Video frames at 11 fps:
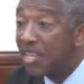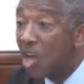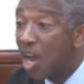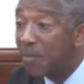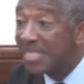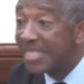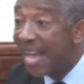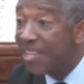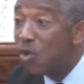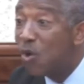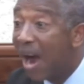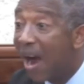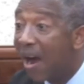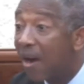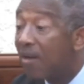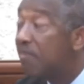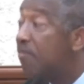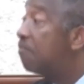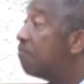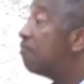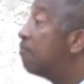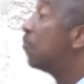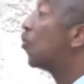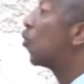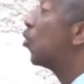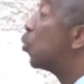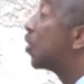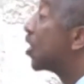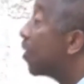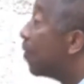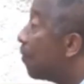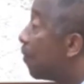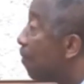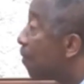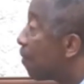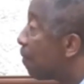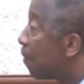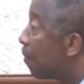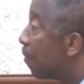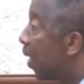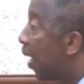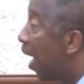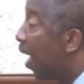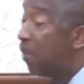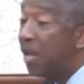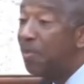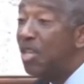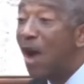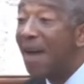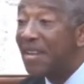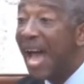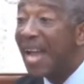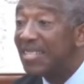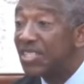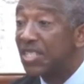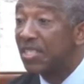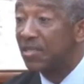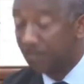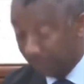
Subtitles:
the economist that you are. Through you, sir. And maybe you have an answer.